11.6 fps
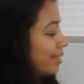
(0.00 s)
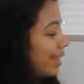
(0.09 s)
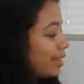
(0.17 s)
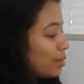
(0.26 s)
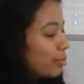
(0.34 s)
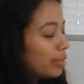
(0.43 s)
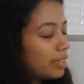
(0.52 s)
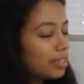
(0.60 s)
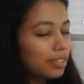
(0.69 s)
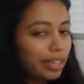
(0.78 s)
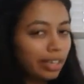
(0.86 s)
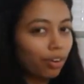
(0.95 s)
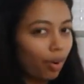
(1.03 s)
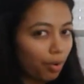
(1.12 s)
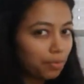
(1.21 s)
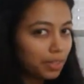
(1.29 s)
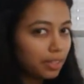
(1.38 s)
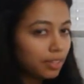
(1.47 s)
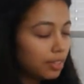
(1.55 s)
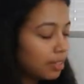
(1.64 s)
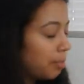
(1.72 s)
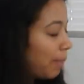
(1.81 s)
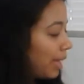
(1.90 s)
that's what's wrong with
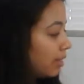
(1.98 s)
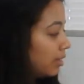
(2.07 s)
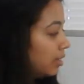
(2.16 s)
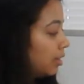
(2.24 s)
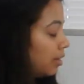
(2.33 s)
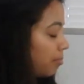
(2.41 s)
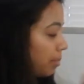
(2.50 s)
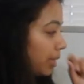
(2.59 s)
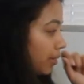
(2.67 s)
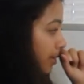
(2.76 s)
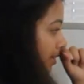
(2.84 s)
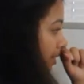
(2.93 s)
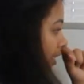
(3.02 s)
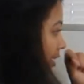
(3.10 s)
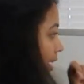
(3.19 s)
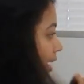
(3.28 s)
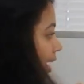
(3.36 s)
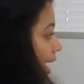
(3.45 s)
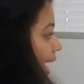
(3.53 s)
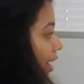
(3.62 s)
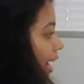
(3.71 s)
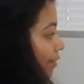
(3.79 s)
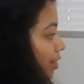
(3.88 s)
this method, because
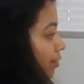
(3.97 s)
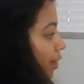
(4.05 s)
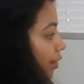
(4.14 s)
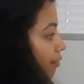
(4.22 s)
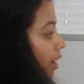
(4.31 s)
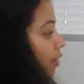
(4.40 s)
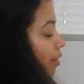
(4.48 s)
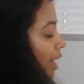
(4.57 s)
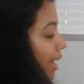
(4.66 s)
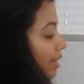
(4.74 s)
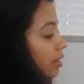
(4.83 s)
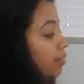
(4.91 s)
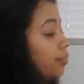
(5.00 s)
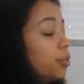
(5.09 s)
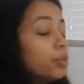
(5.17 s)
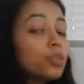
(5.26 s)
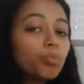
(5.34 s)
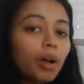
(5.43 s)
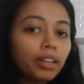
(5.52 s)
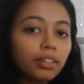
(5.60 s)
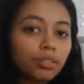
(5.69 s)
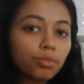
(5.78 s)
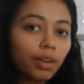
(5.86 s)
after 159, the fourth
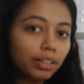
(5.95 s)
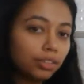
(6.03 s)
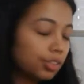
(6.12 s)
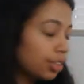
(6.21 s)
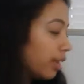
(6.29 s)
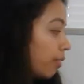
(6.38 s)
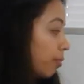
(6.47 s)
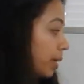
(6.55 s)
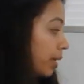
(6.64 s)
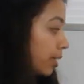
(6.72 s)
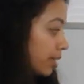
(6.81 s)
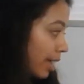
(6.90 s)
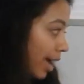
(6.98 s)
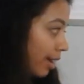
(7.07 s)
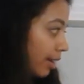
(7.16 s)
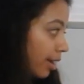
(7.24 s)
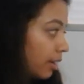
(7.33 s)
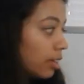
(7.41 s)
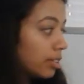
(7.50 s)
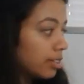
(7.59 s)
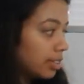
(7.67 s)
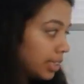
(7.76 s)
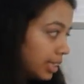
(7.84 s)
smallest value should have been 10 and
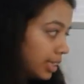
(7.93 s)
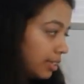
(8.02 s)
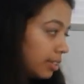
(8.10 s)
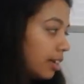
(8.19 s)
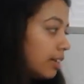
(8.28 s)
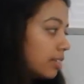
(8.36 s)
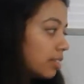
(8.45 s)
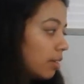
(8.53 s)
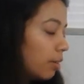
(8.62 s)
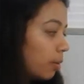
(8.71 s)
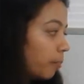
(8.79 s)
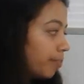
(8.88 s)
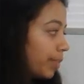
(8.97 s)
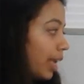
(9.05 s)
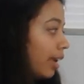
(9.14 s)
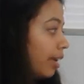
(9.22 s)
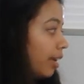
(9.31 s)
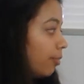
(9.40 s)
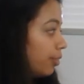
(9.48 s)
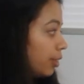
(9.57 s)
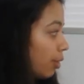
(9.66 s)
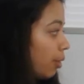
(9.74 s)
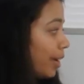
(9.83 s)
not 13. So if
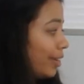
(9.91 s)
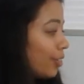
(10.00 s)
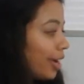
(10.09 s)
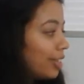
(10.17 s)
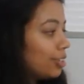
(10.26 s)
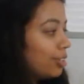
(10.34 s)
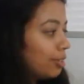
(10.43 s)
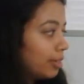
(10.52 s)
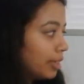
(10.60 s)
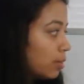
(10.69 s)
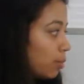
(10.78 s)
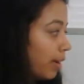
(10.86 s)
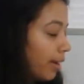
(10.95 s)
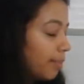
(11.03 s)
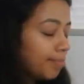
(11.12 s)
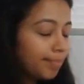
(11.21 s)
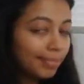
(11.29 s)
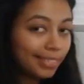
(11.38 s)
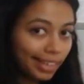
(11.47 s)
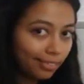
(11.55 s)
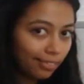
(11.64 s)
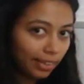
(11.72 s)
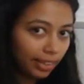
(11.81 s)
you go and try to do it this way,
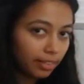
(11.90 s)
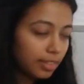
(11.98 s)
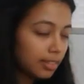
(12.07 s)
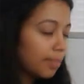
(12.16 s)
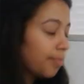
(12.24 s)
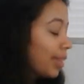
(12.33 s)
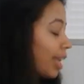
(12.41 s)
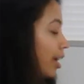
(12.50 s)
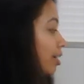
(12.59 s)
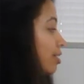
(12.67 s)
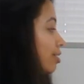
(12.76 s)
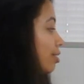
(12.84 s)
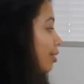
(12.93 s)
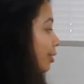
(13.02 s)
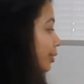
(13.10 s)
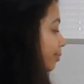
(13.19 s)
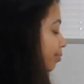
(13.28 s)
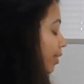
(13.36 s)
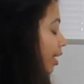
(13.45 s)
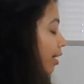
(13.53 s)
it fails. So